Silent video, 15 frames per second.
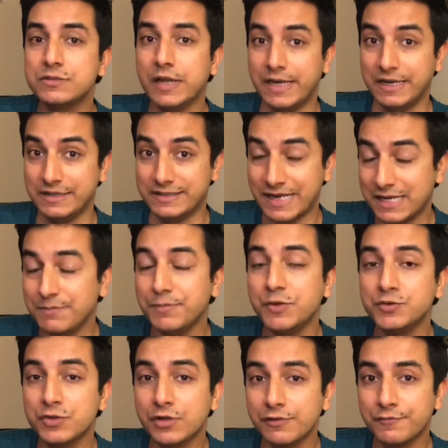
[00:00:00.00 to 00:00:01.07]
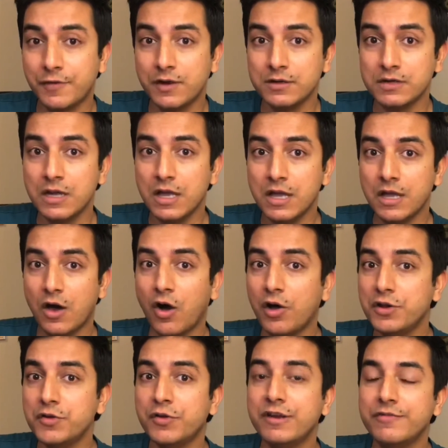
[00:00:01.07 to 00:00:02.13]
In debt mutual fund, all
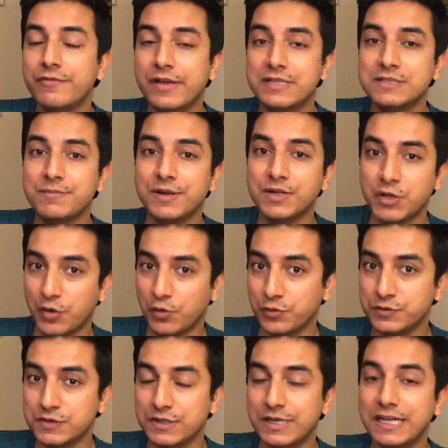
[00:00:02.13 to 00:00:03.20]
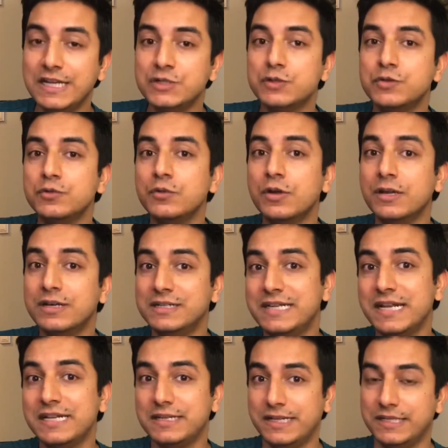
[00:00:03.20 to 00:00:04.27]
your investment goes into
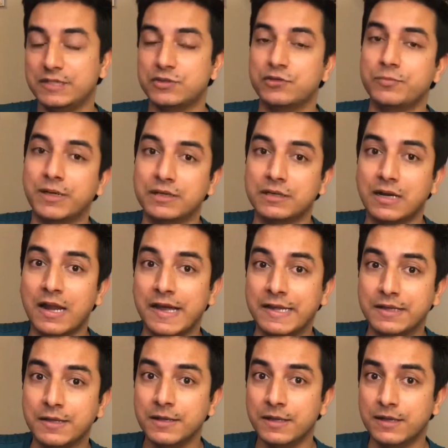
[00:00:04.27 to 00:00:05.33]
debt instrument like